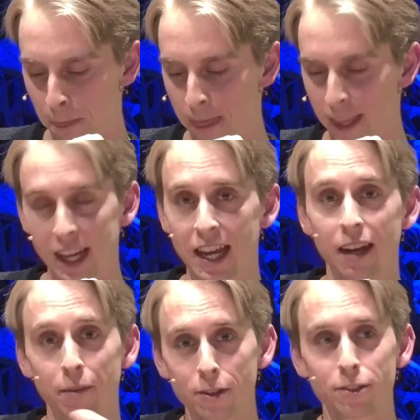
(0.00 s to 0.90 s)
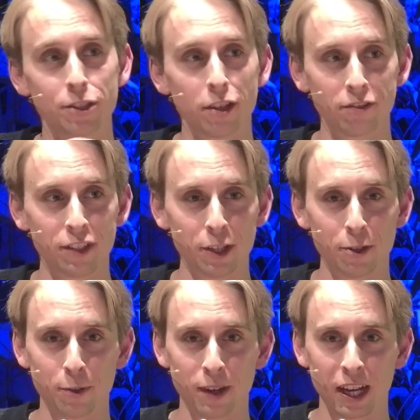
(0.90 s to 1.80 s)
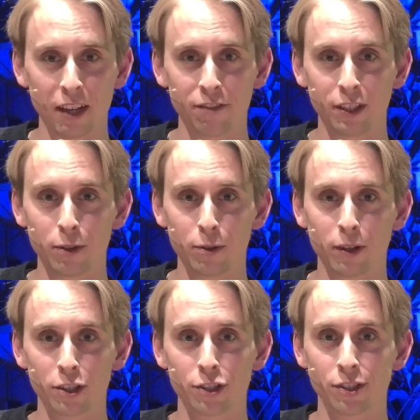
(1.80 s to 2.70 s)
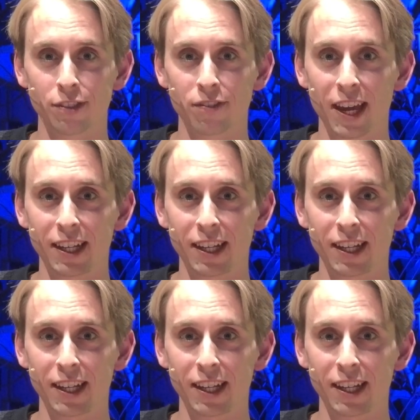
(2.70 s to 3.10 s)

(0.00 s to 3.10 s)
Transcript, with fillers: And I'm going to show a few, uh, few shots of that.